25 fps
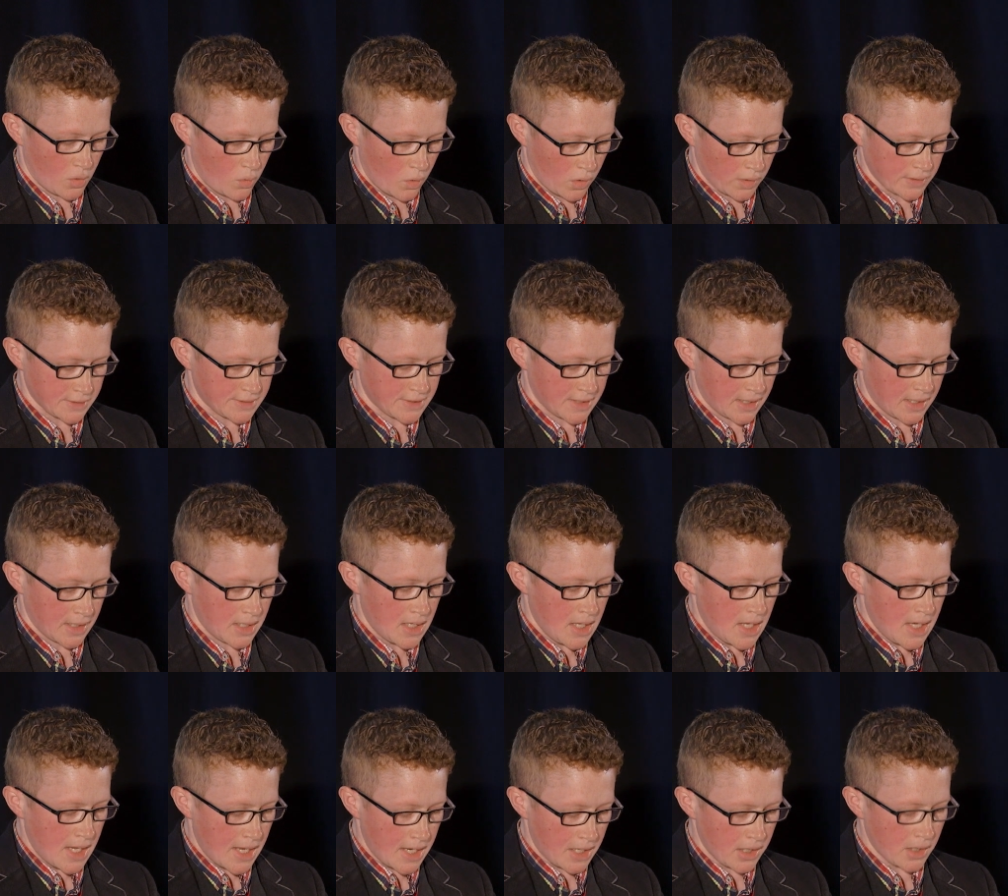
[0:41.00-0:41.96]
equality
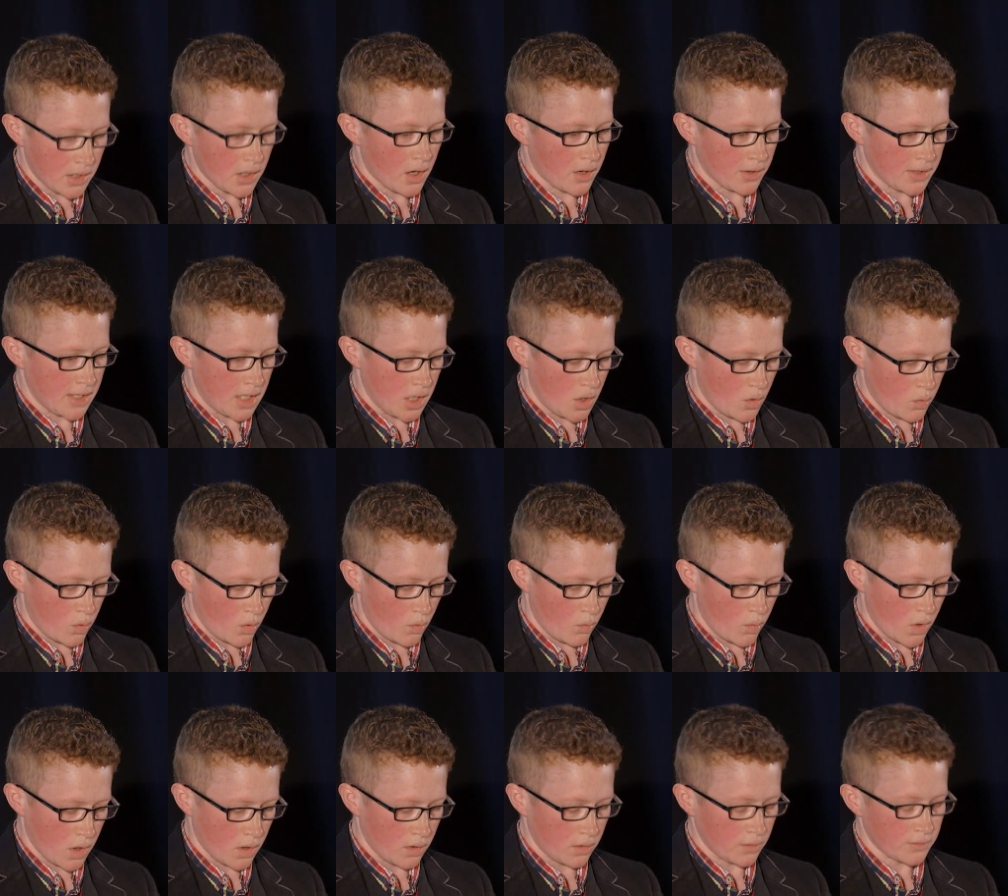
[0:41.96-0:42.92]
in an unequal
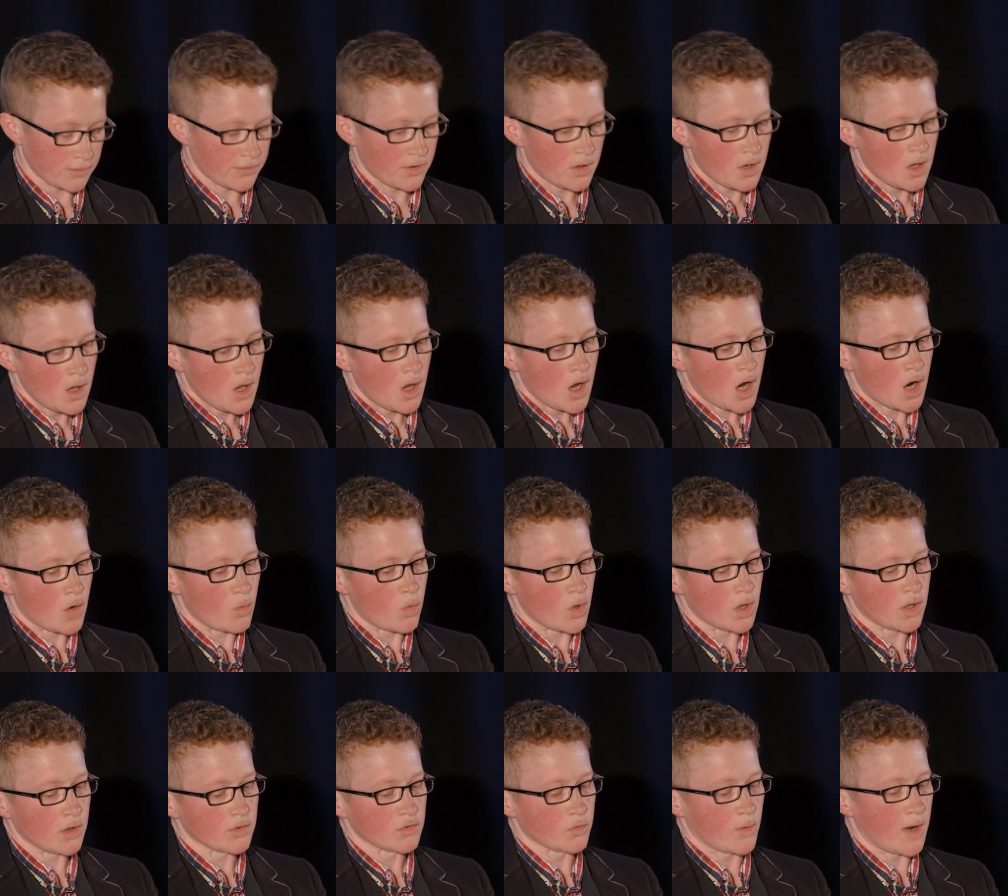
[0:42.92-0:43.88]
world a
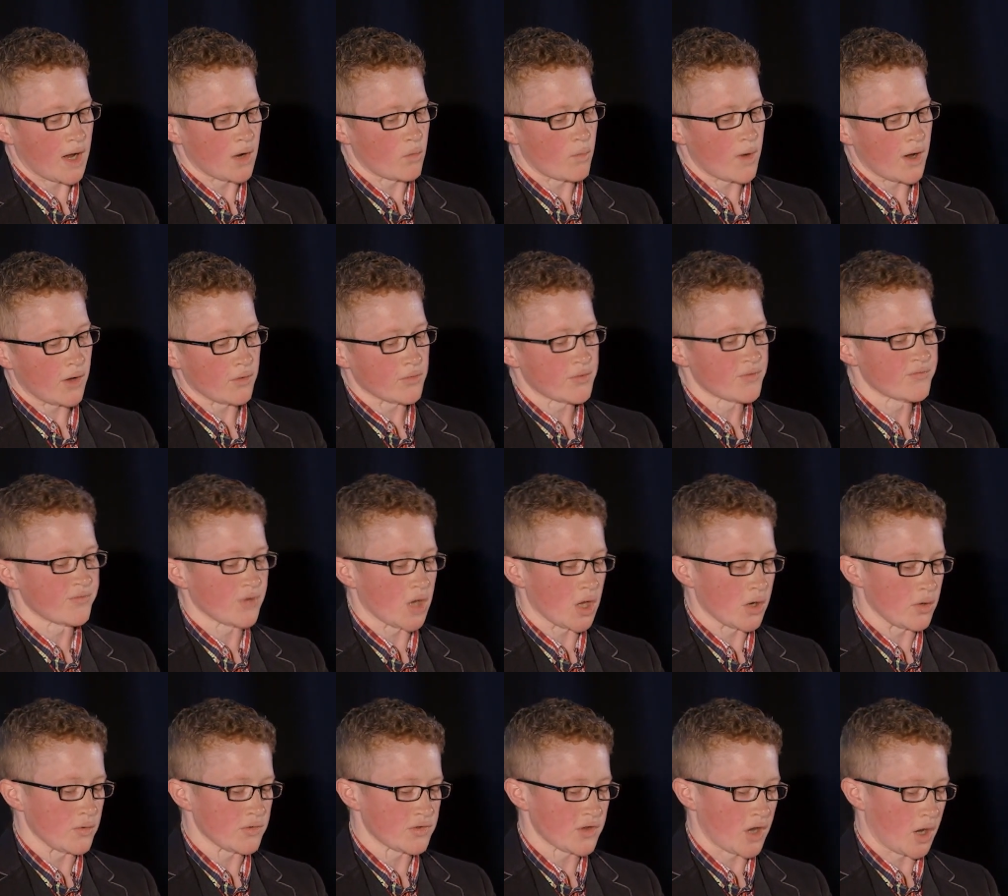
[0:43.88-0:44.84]
world where wealth
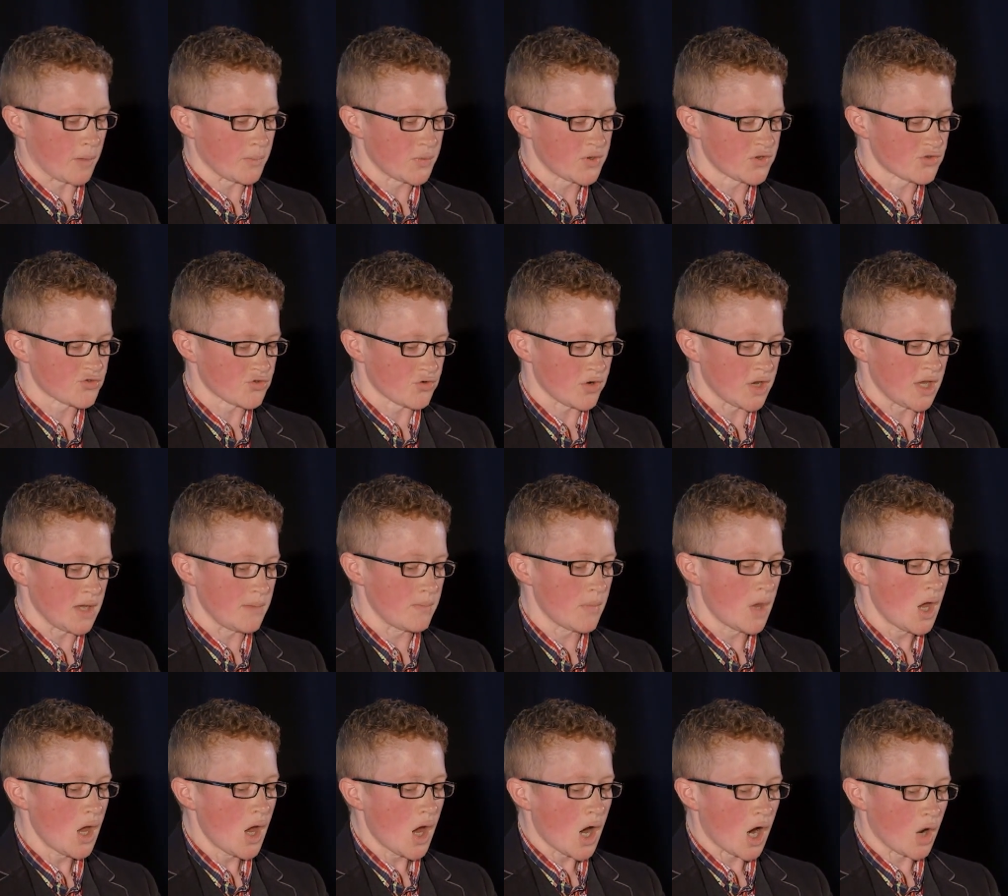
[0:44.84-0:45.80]
flows
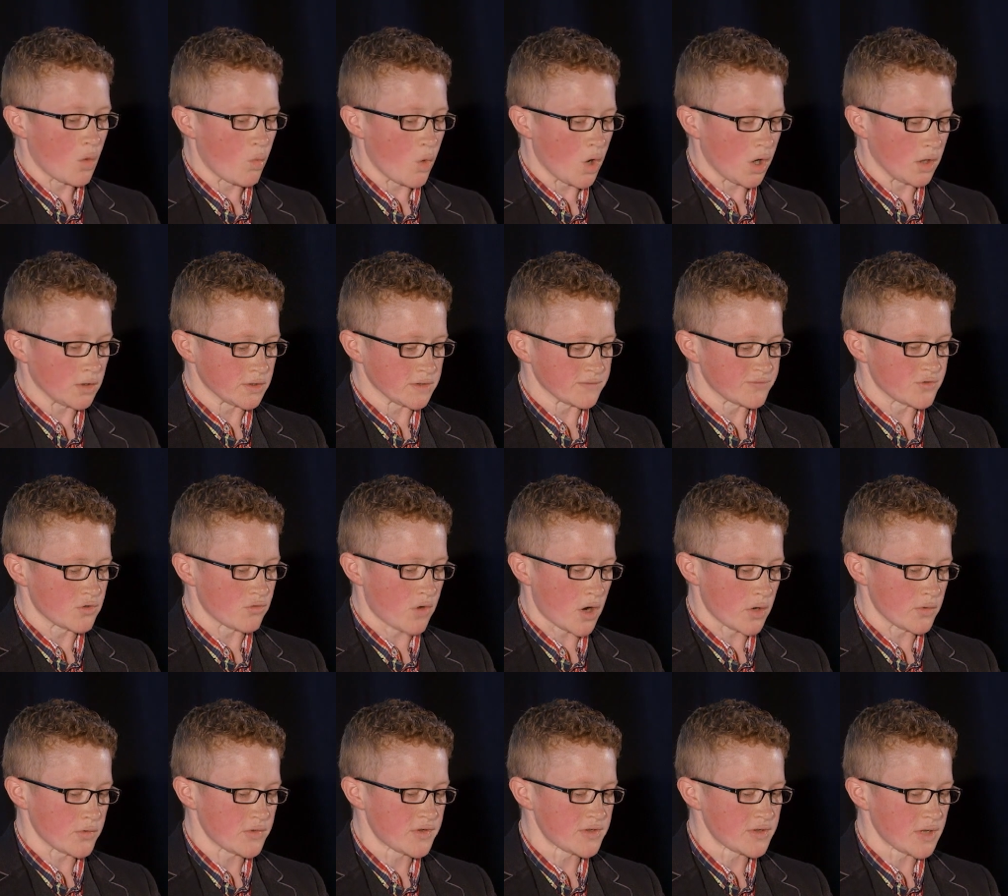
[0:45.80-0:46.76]
upstream, a world of
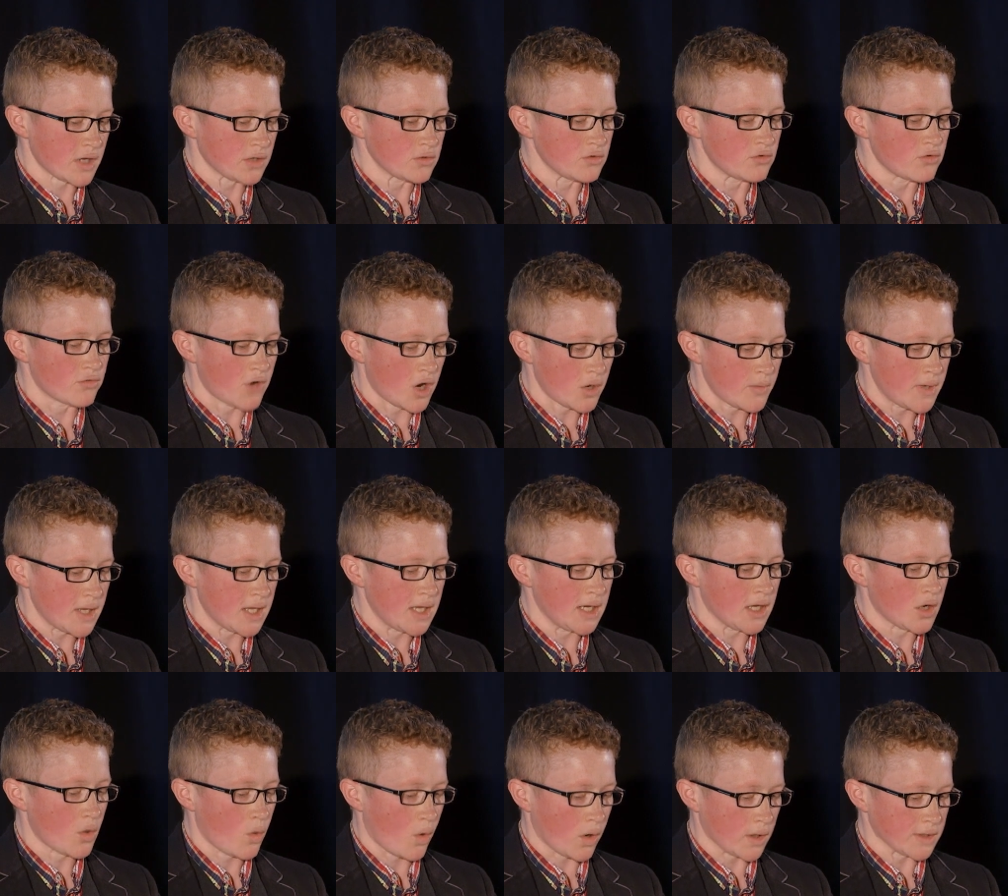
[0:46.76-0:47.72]
gross and growing
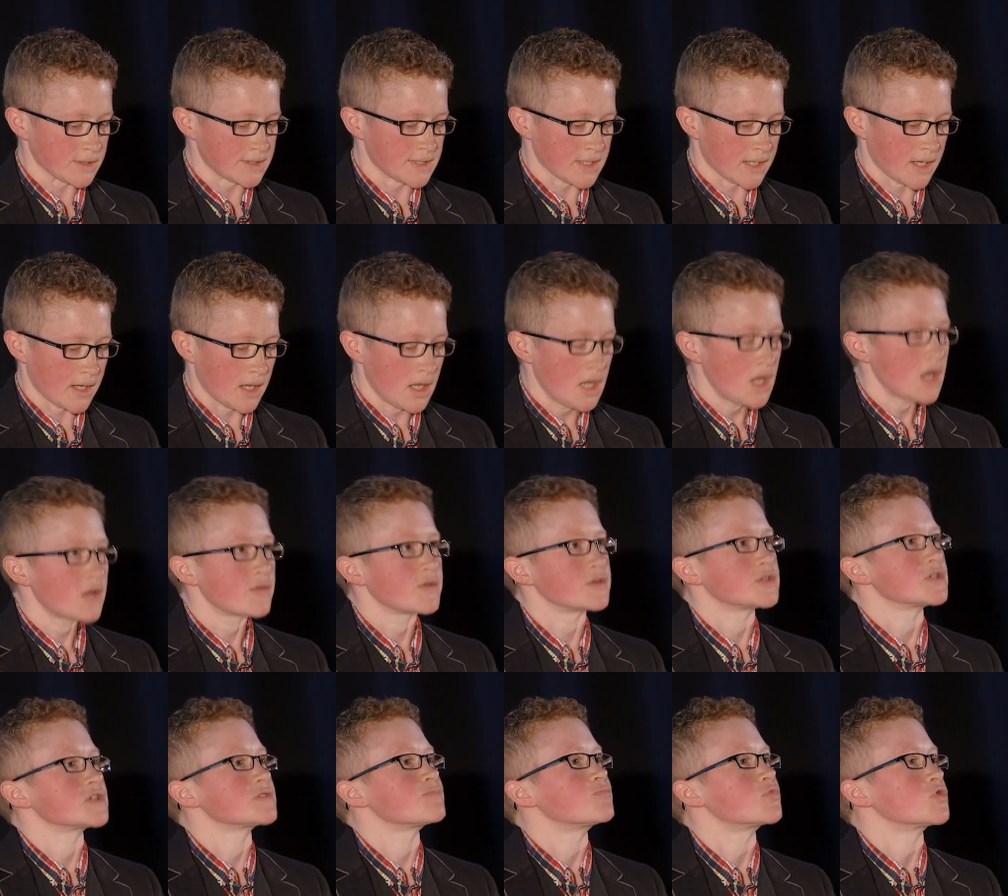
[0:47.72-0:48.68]
inequality
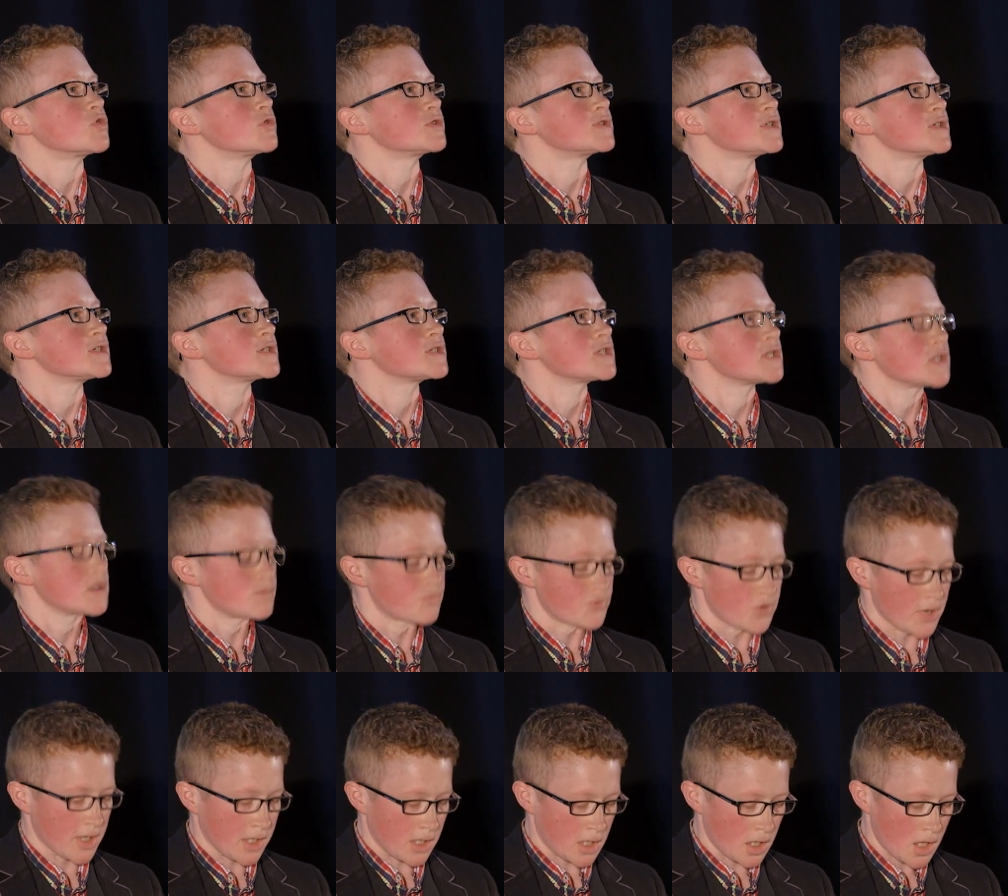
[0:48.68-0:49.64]
that has brought us to the
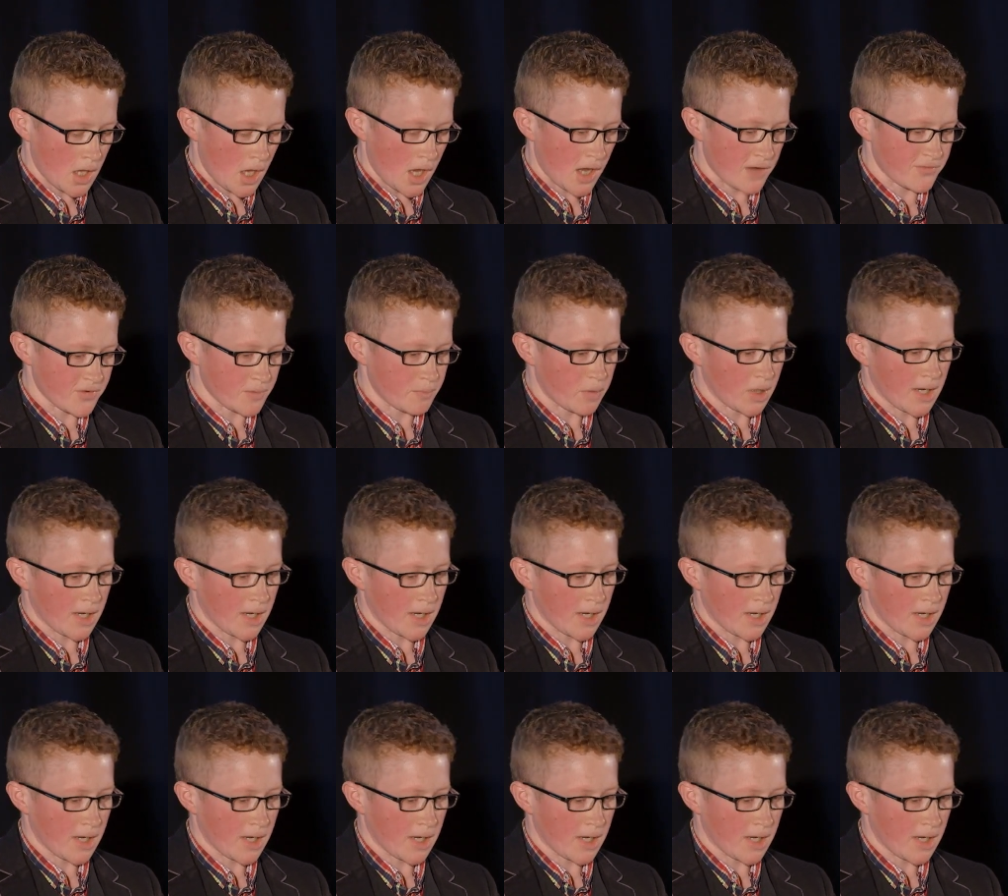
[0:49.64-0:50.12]
brink of